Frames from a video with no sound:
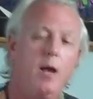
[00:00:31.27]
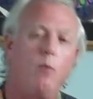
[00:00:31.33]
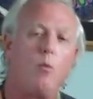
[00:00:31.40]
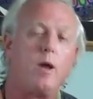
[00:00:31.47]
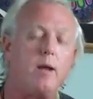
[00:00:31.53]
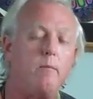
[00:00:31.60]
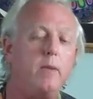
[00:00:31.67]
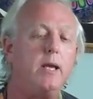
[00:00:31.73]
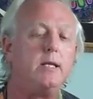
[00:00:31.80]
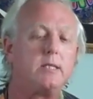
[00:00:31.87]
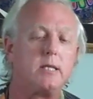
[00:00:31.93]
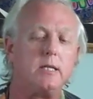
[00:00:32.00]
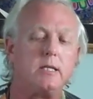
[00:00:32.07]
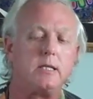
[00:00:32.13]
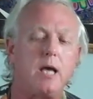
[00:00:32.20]
What it
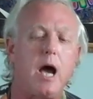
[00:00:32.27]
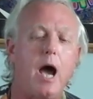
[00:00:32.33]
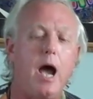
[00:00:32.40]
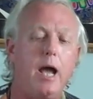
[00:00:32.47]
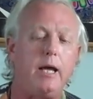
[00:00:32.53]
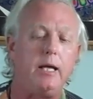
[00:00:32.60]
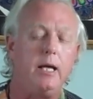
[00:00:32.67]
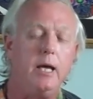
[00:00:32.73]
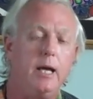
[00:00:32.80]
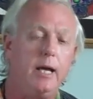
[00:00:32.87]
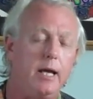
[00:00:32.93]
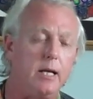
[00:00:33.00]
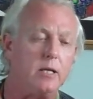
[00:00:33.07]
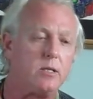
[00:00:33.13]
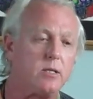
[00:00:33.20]
means in Thai
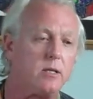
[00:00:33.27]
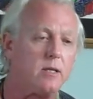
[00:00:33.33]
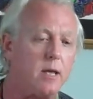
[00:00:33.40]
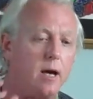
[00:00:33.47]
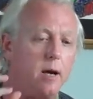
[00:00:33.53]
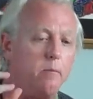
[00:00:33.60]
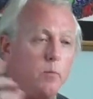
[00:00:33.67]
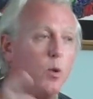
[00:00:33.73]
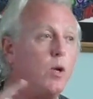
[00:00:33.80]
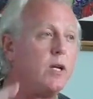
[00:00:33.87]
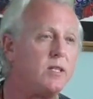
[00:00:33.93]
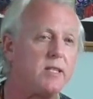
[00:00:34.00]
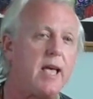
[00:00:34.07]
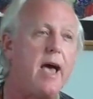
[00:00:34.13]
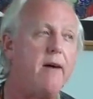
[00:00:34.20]
is the
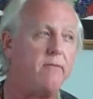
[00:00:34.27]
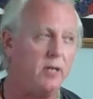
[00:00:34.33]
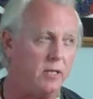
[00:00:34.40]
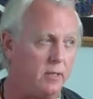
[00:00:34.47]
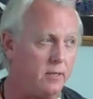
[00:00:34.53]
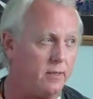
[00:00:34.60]
Buddha's heaven.